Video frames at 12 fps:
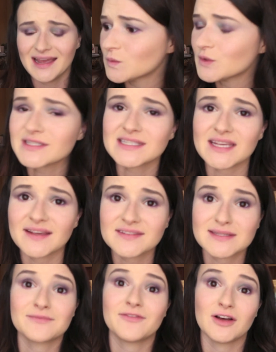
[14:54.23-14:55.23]
We'll see if
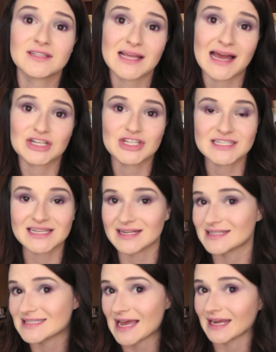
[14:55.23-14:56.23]
some false lashes in a
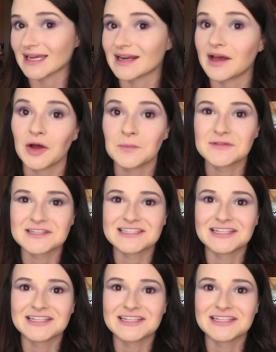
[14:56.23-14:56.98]
second help this